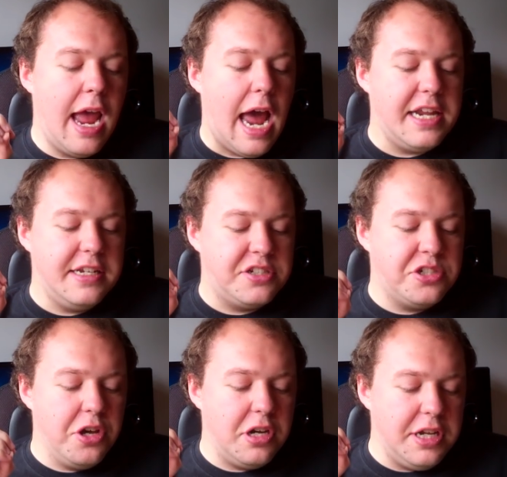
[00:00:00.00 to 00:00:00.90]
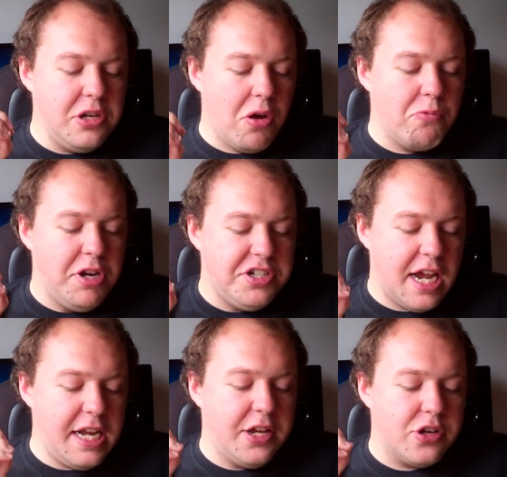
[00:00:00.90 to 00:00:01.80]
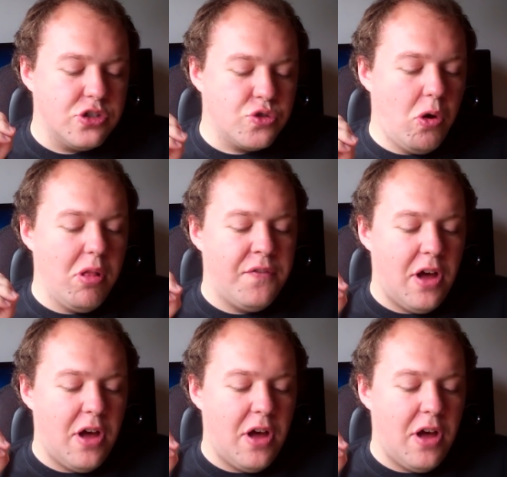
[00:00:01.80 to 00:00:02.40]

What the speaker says: and it is certainly not retaining control of